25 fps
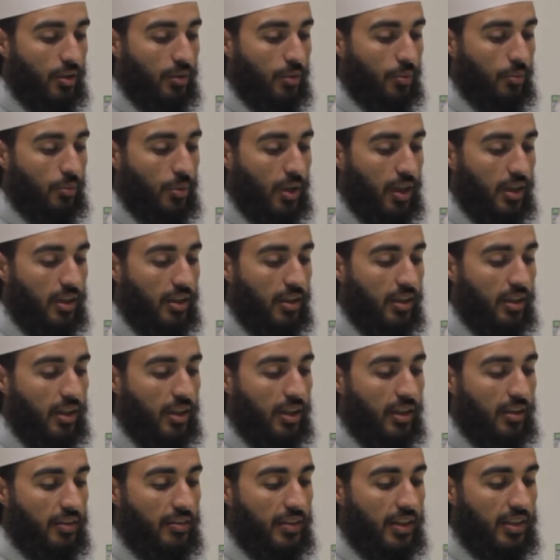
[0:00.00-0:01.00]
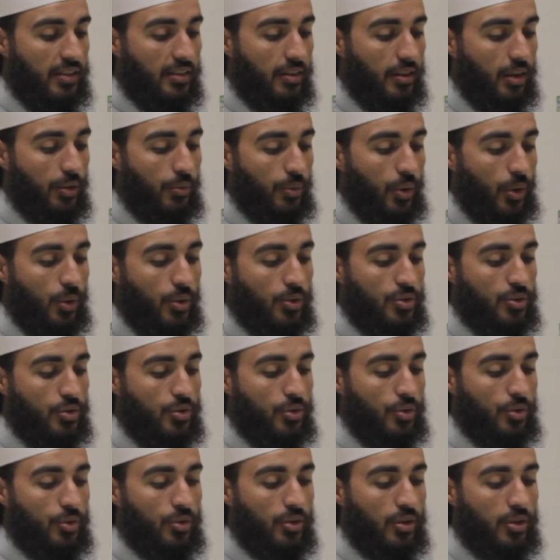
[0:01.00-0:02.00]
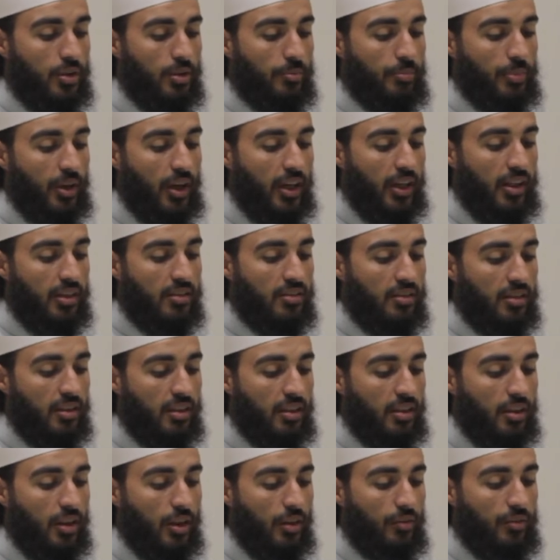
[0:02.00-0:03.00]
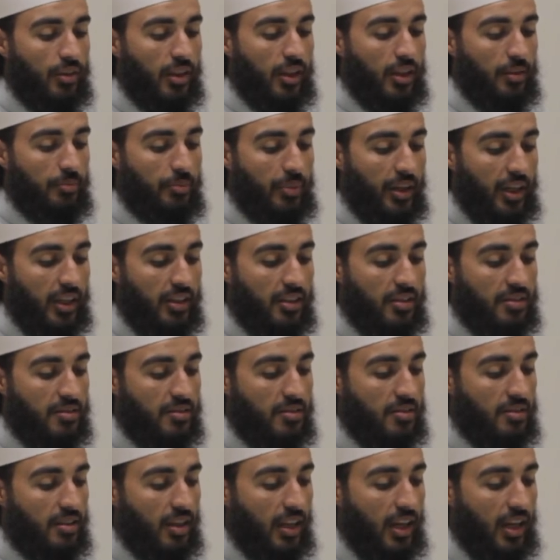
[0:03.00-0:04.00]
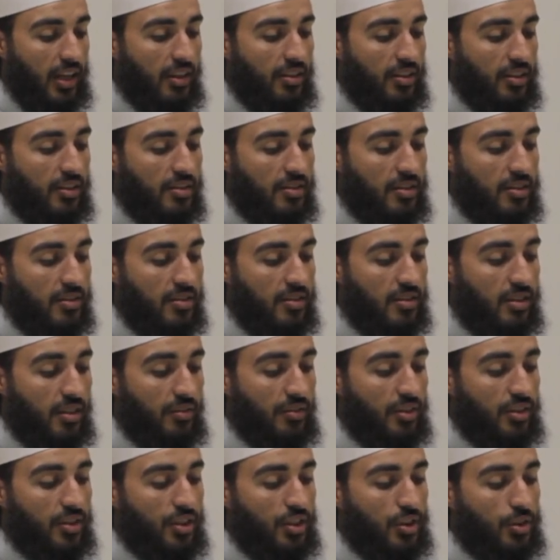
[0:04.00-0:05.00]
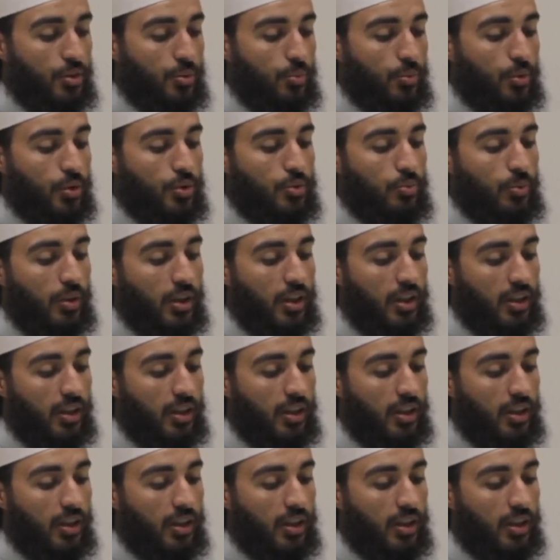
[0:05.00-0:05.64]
one that arose due to the piety of the companions and their sensitivity towards one